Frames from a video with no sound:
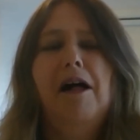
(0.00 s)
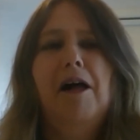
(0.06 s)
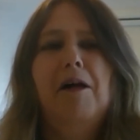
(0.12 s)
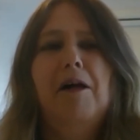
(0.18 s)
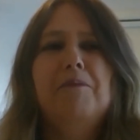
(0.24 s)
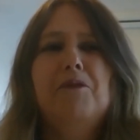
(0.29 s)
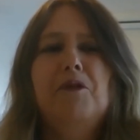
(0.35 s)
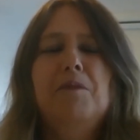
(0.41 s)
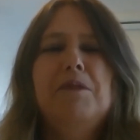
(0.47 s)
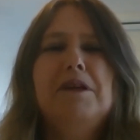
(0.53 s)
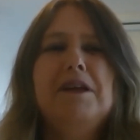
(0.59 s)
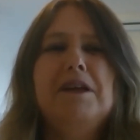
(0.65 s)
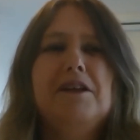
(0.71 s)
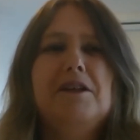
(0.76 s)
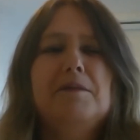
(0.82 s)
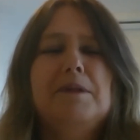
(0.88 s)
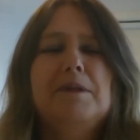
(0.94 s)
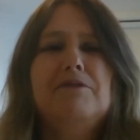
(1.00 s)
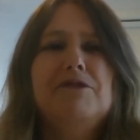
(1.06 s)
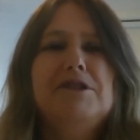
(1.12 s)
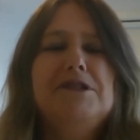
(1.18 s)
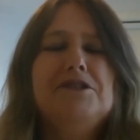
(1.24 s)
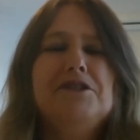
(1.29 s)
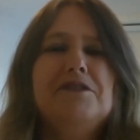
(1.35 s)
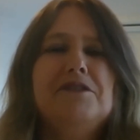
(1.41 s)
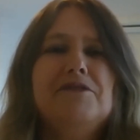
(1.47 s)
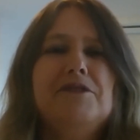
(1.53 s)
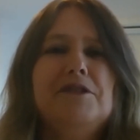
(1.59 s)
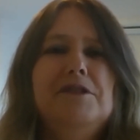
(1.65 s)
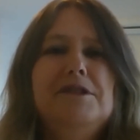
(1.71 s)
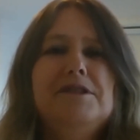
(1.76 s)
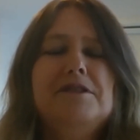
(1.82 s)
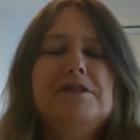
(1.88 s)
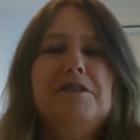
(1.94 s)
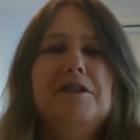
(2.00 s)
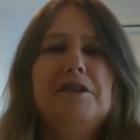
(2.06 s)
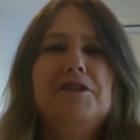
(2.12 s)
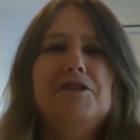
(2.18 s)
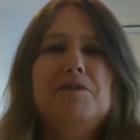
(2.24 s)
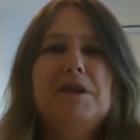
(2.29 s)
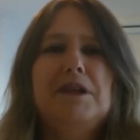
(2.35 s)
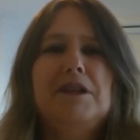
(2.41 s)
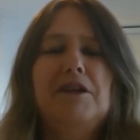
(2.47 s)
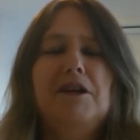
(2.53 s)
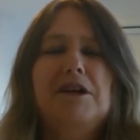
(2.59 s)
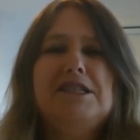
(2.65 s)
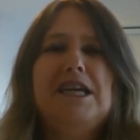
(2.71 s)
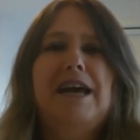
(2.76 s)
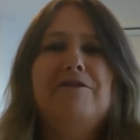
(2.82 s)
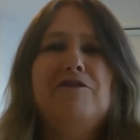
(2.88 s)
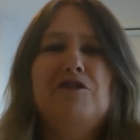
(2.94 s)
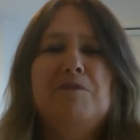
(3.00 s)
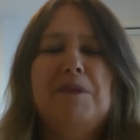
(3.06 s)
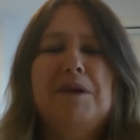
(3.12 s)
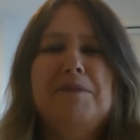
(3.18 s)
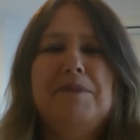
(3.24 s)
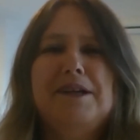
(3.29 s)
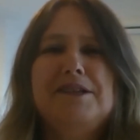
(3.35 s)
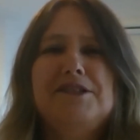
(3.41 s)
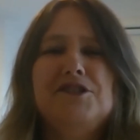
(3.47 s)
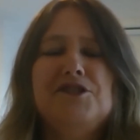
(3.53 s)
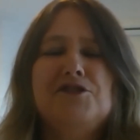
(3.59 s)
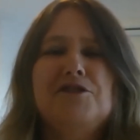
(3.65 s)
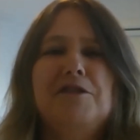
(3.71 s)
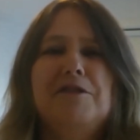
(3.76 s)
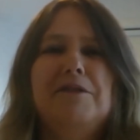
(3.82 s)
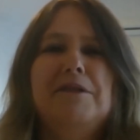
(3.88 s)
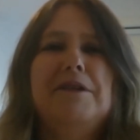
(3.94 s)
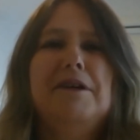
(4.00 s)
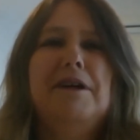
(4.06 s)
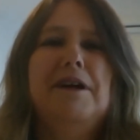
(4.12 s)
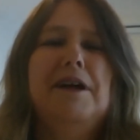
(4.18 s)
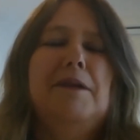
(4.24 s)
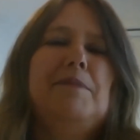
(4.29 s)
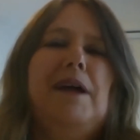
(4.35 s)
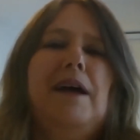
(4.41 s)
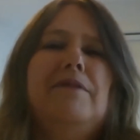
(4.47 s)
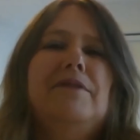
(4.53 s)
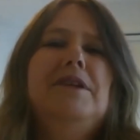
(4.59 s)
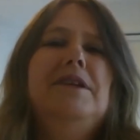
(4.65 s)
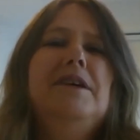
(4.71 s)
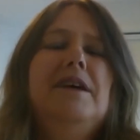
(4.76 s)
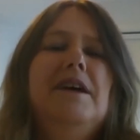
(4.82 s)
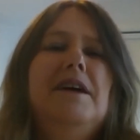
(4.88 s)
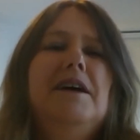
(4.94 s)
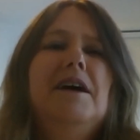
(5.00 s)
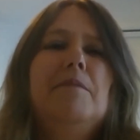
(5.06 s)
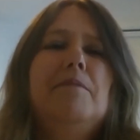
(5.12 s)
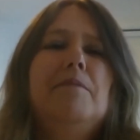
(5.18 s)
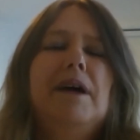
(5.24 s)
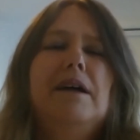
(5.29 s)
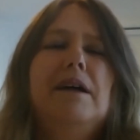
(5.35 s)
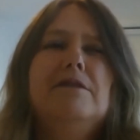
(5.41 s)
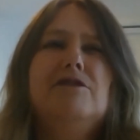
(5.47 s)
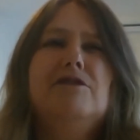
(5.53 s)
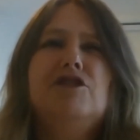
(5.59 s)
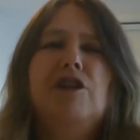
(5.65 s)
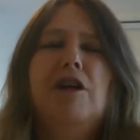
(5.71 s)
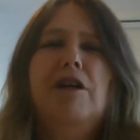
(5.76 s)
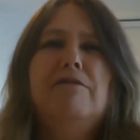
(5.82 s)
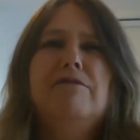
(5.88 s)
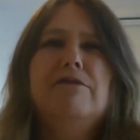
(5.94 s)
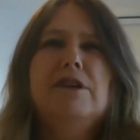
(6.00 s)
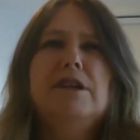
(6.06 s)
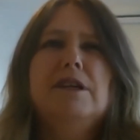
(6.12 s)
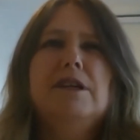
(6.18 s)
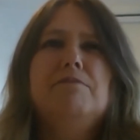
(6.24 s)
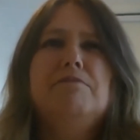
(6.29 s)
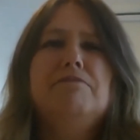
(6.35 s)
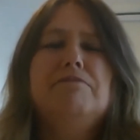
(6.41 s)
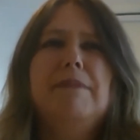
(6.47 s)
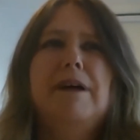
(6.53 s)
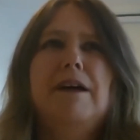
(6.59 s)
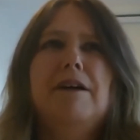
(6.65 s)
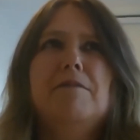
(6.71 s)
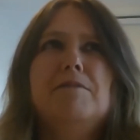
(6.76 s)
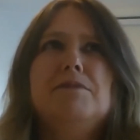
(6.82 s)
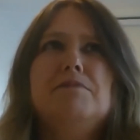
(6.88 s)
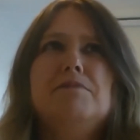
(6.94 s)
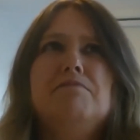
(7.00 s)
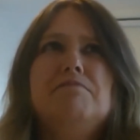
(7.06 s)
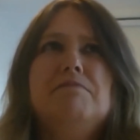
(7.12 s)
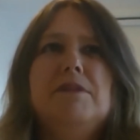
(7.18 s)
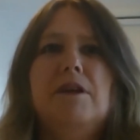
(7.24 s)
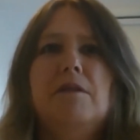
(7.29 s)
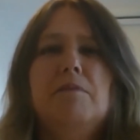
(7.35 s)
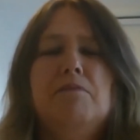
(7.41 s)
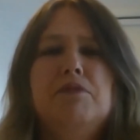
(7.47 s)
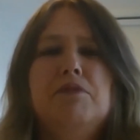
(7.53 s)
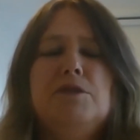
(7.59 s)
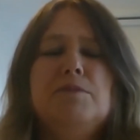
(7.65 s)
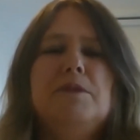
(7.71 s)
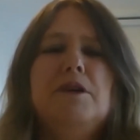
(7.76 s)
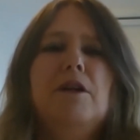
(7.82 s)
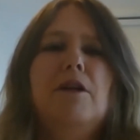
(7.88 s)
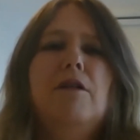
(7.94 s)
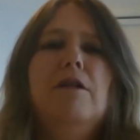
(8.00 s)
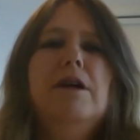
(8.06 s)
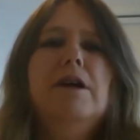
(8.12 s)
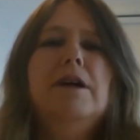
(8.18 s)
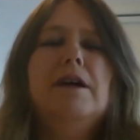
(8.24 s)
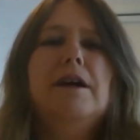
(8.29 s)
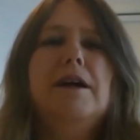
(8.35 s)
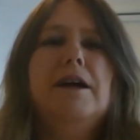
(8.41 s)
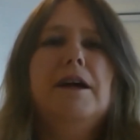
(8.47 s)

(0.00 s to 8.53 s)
I'm normally a little bit risk adverse, and I normally like to have all my bases covered. But Jo really helped, push me along